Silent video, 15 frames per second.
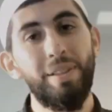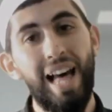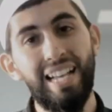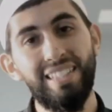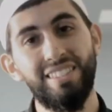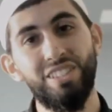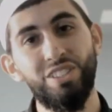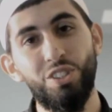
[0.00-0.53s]

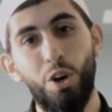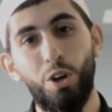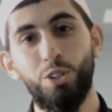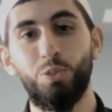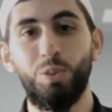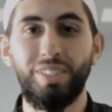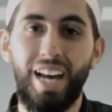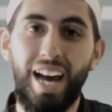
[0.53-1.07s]
Plastic
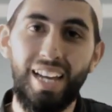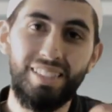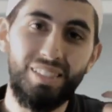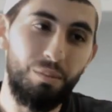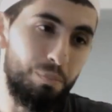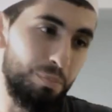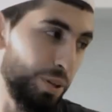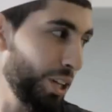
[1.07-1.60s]
surgery, diets
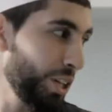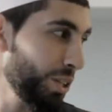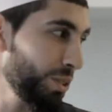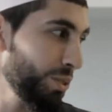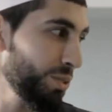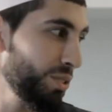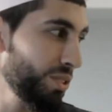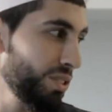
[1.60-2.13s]
and
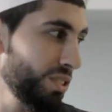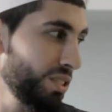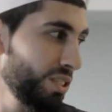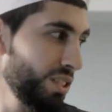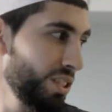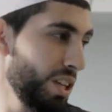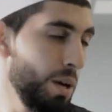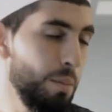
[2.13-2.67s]
pills,
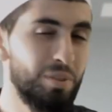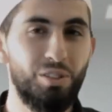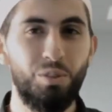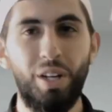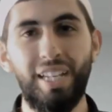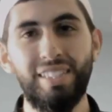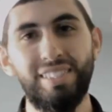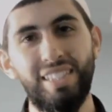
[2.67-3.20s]
but still
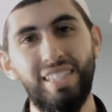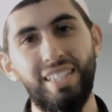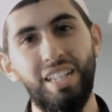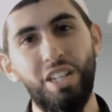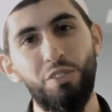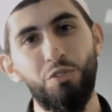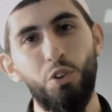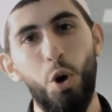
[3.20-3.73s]
not seeing
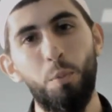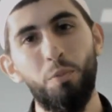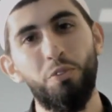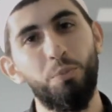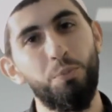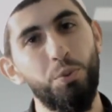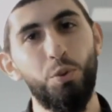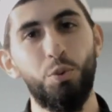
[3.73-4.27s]
any form of
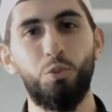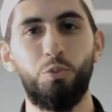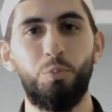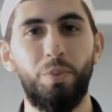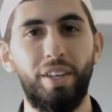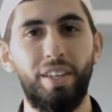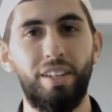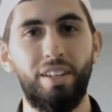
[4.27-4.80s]

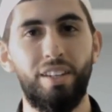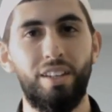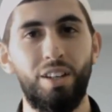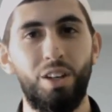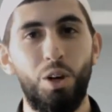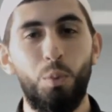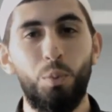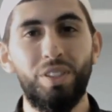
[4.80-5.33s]
improvement.
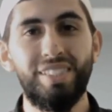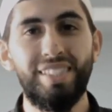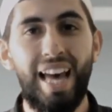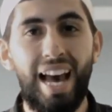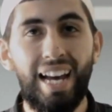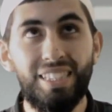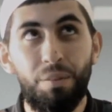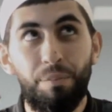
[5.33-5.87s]
We've
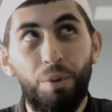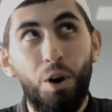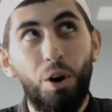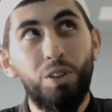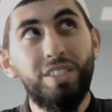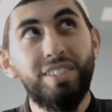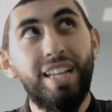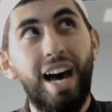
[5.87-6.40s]
stacked up all
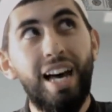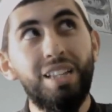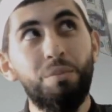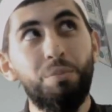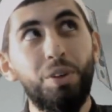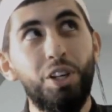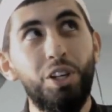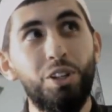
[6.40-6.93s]
these dollar
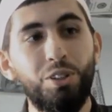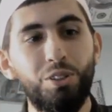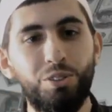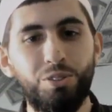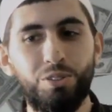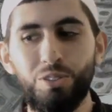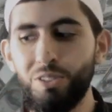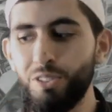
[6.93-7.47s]

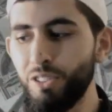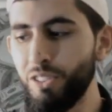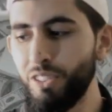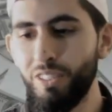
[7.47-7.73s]
bills,